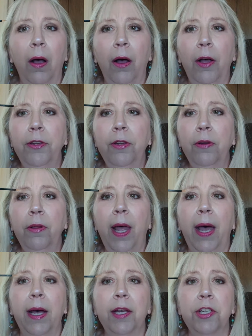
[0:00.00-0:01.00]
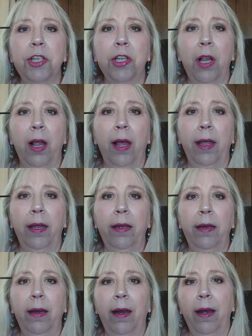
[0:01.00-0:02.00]
on your lash
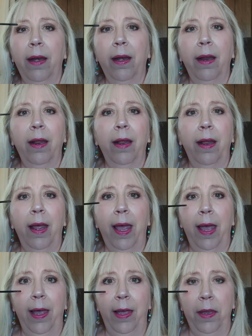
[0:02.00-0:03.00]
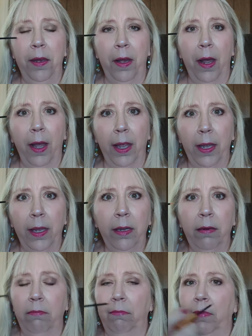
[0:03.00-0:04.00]
line at
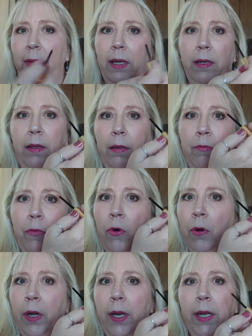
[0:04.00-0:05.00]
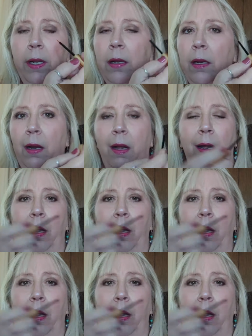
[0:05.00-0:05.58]
night, in the morning.